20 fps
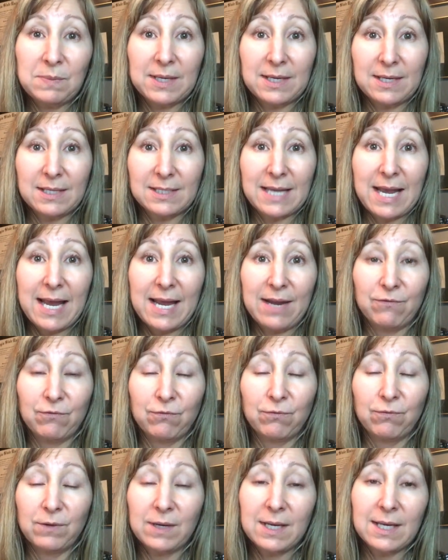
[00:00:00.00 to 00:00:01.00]
because I
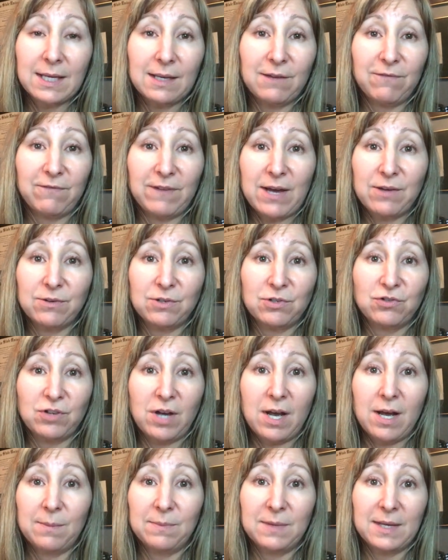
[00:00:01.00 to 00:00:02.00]
have really found a
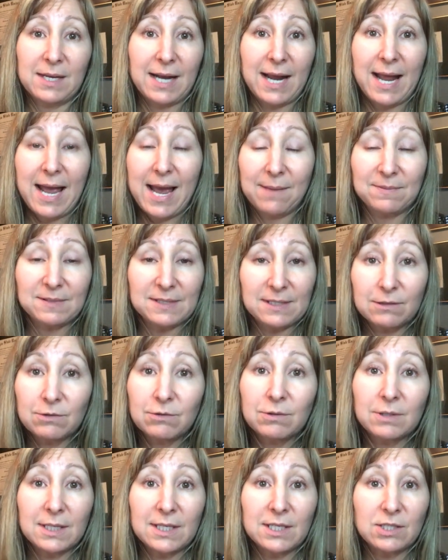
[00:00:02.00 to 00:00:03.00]
job that I
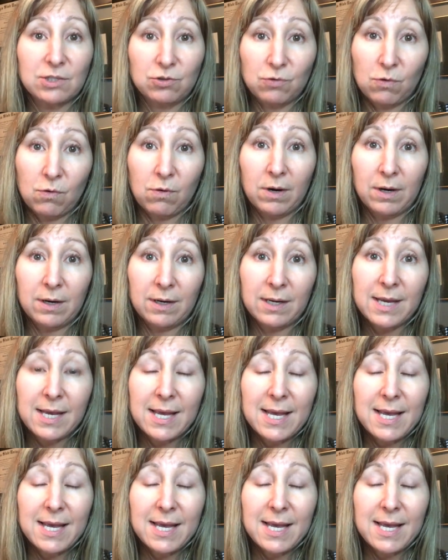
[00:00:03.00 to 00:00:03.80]
absolutely adore,